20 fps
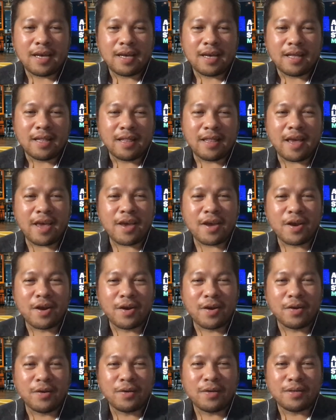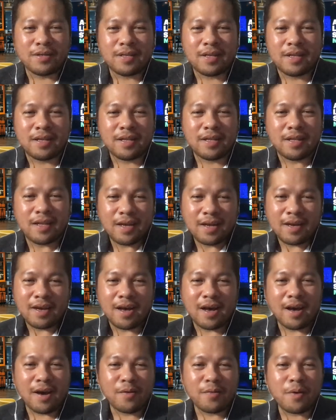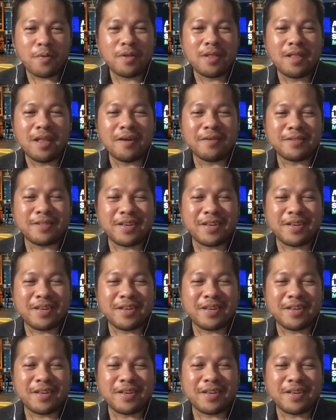There you go. We would love to